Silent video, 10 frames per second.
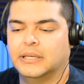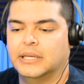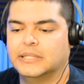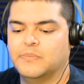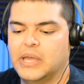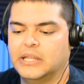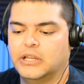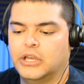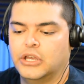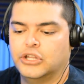It's meant
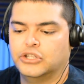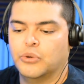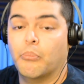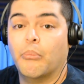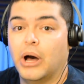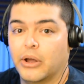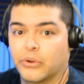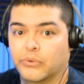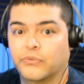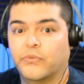to
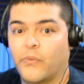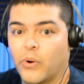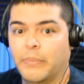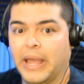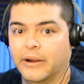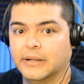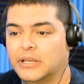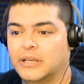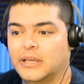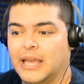model for parents.
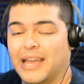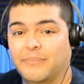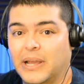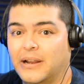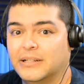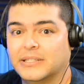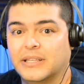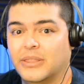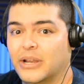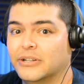And parents,
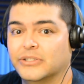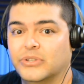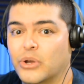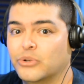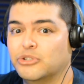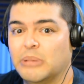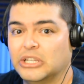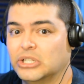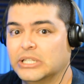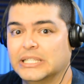there is no
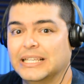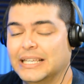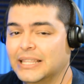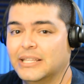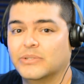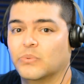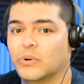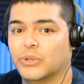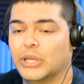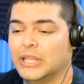specialist in this
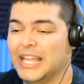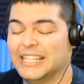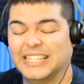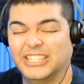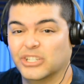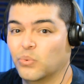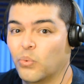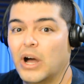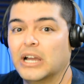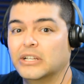world that can just
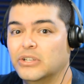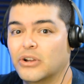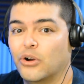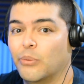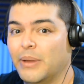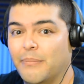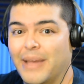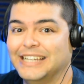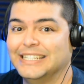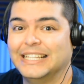walk into your home and
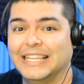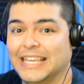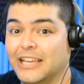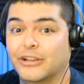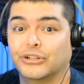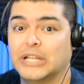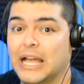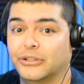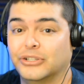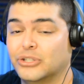magically get your
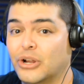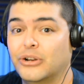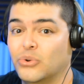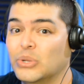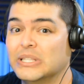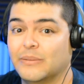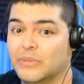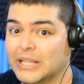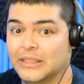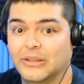child to start doing
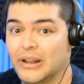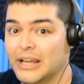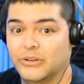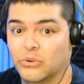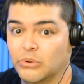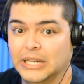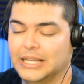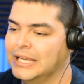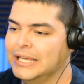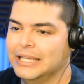something that they're not doing.
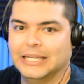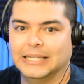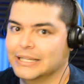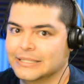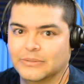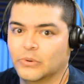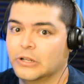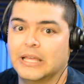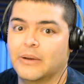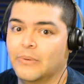It doesn't work
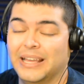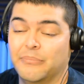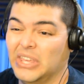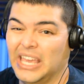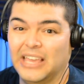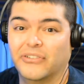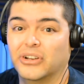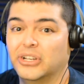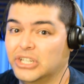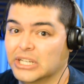that way.
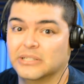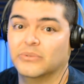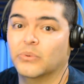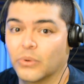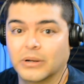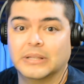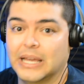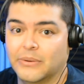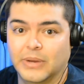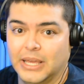Behavior doesn't work
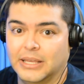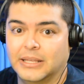that way.